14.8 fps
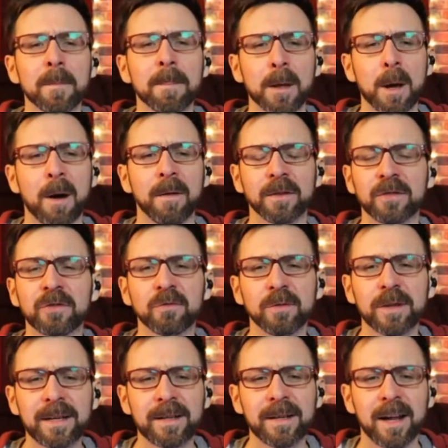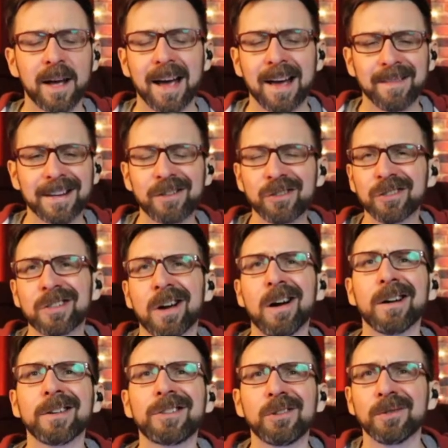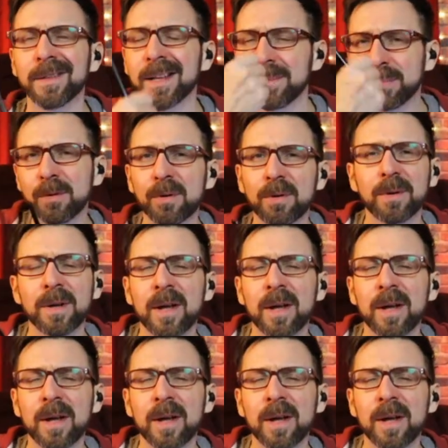on the street and they just talk to you and they pull